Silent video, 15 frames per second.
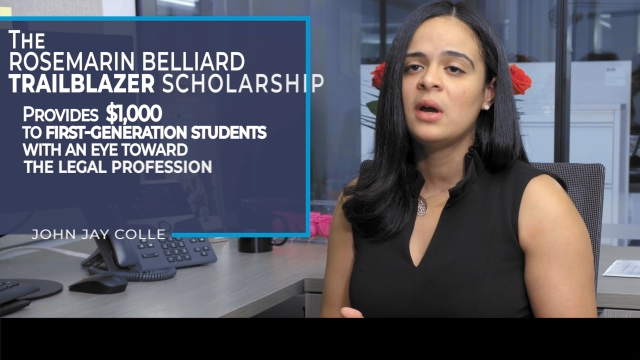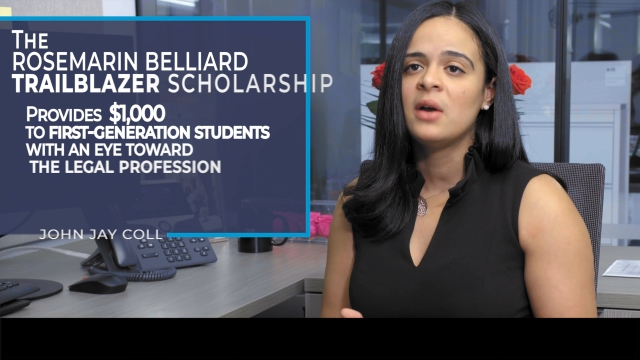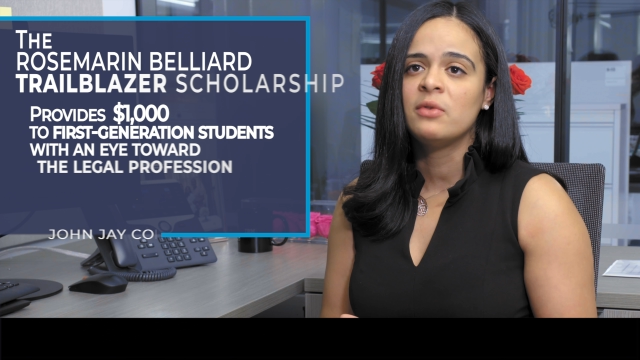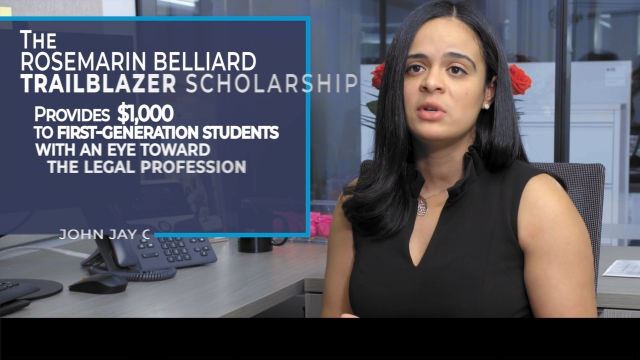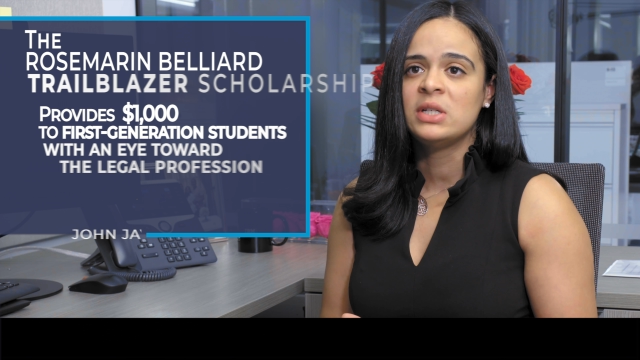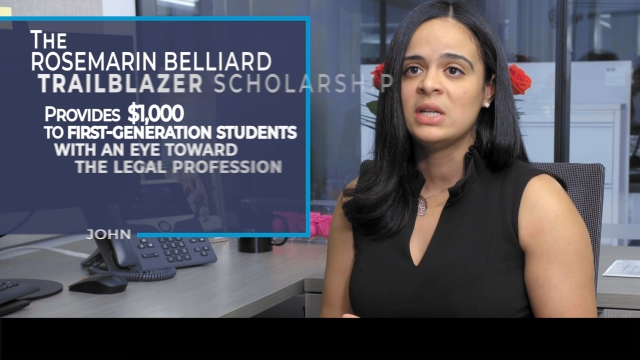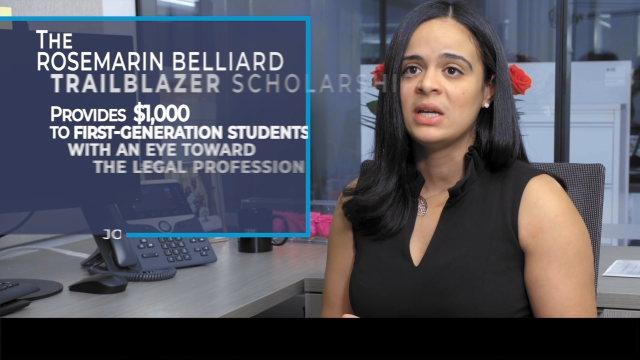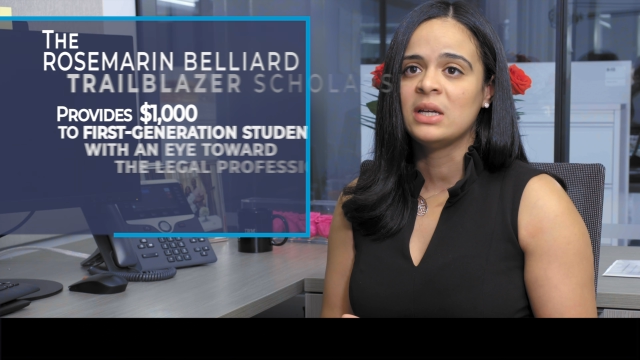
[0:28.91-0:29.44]

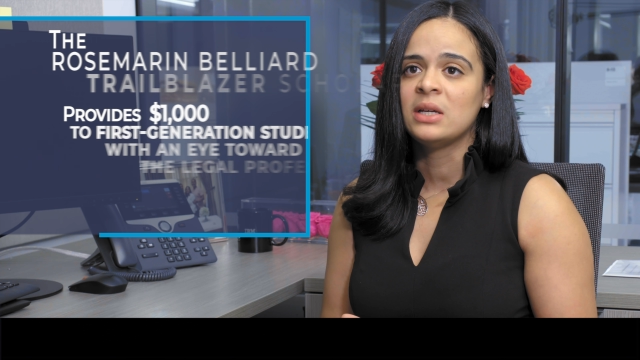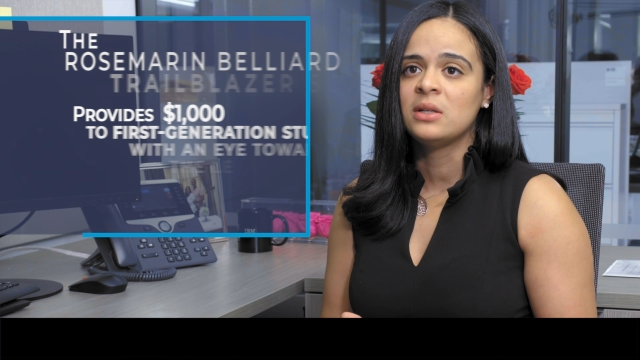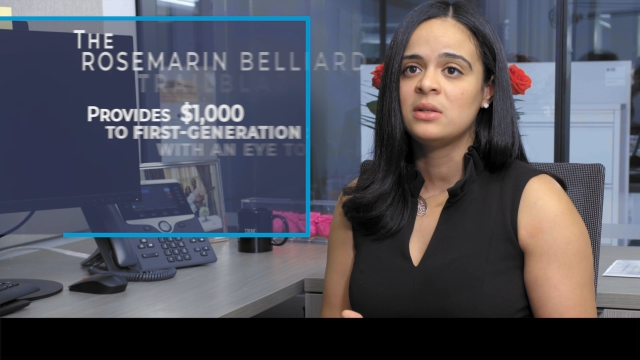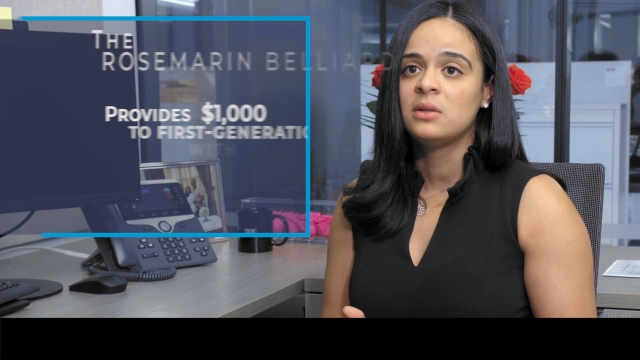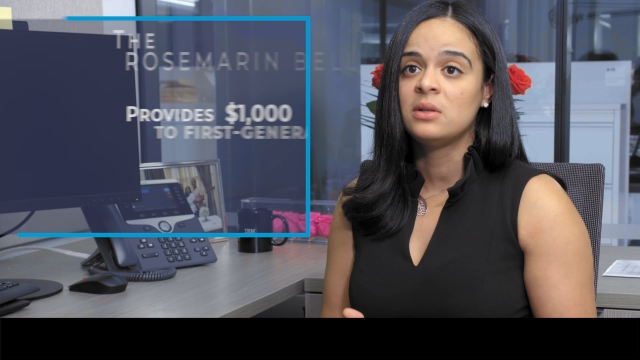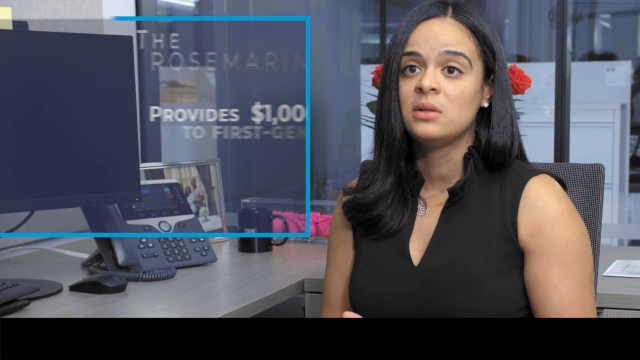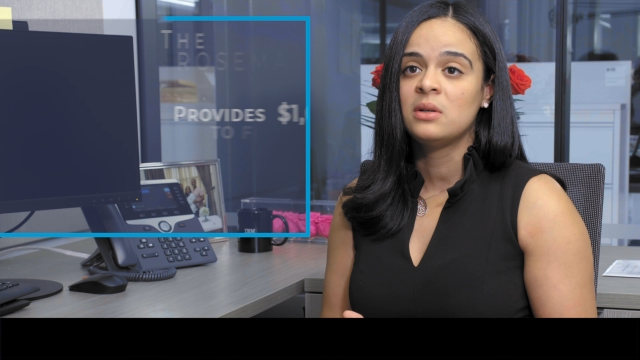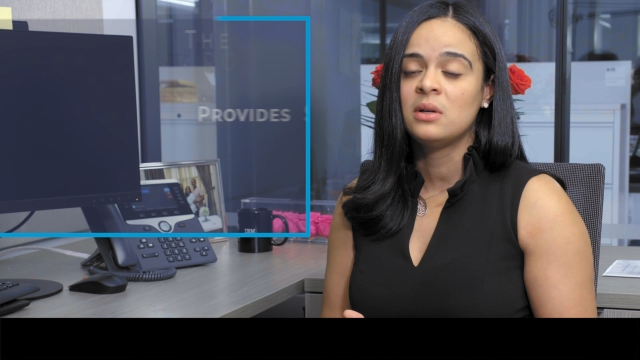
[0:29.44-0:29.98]
everyday
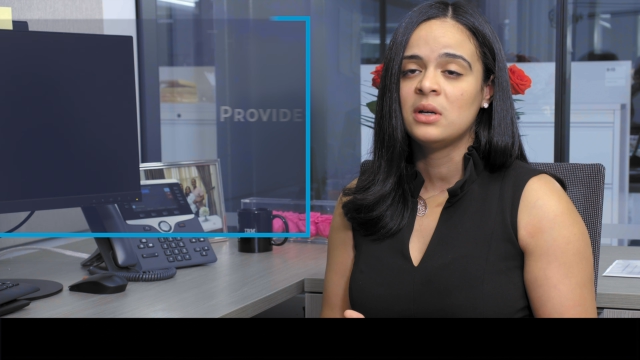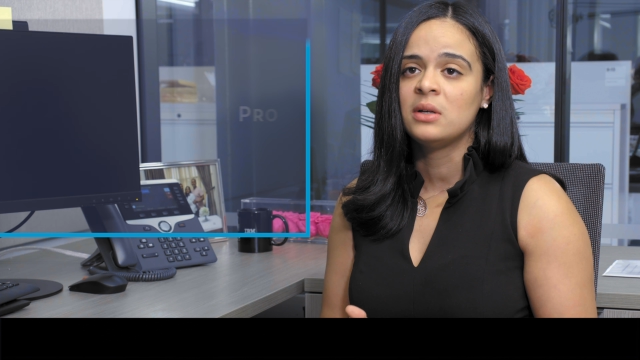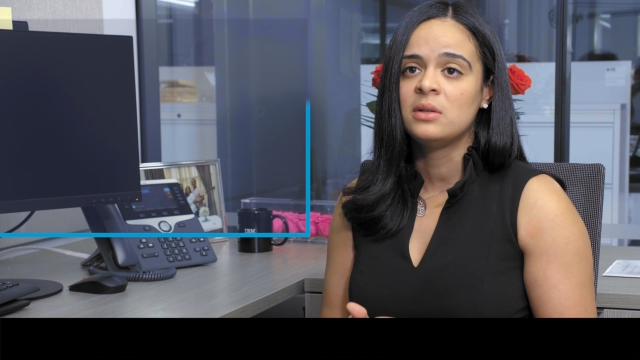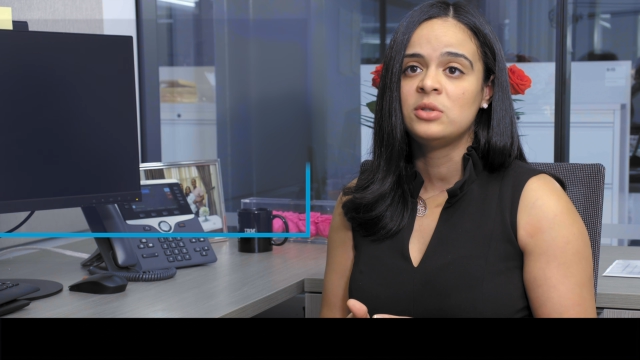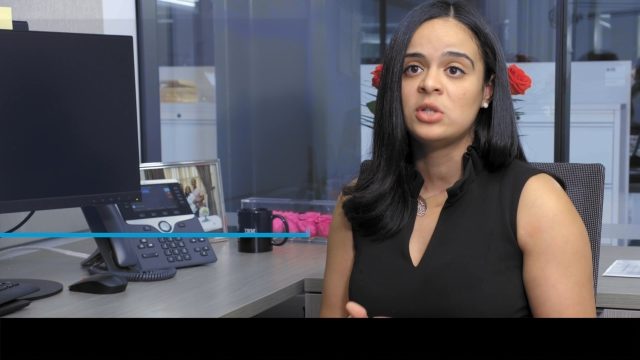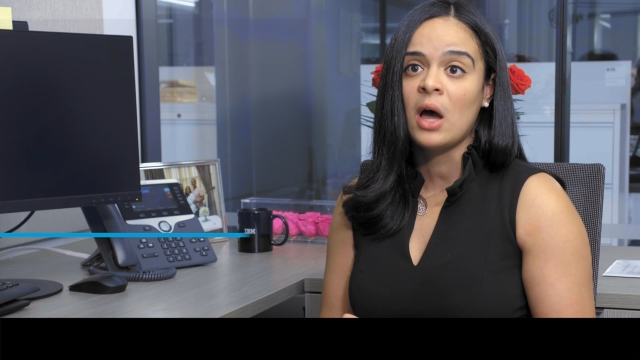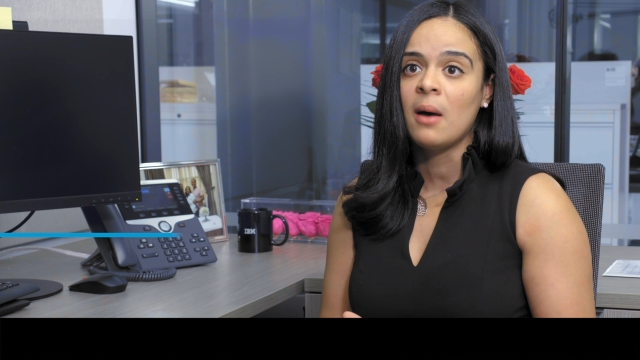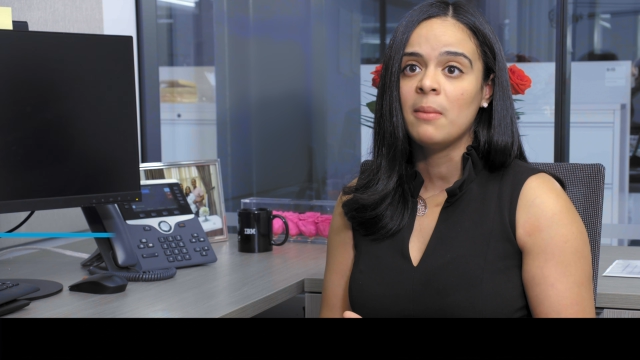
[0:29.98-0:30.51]

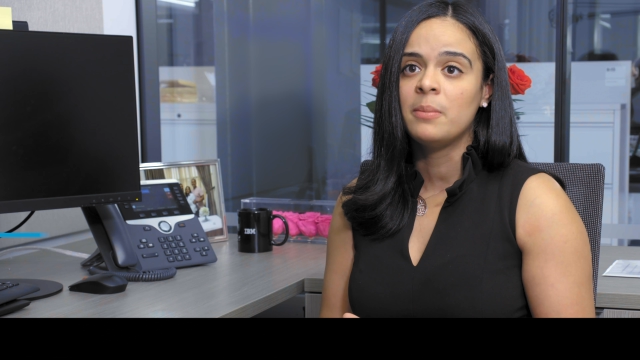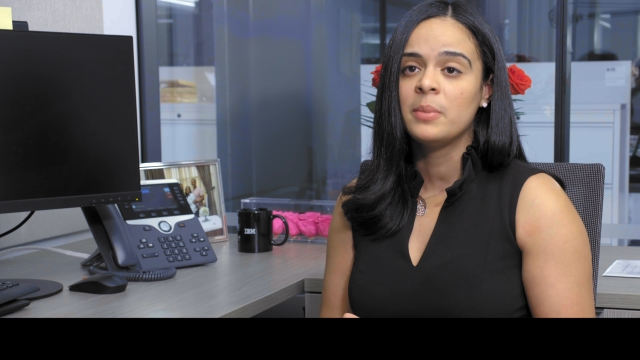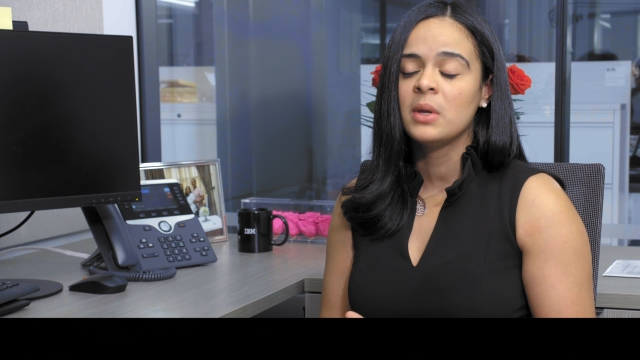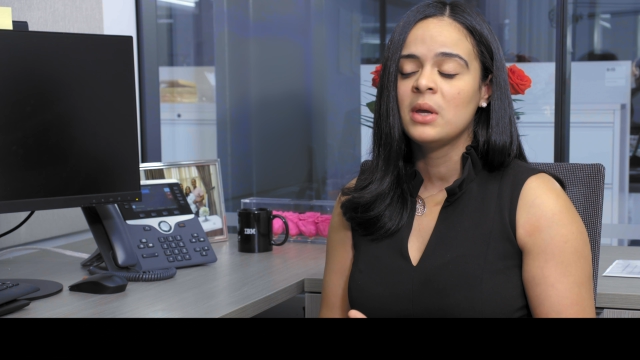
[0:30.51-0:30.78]
uh, job.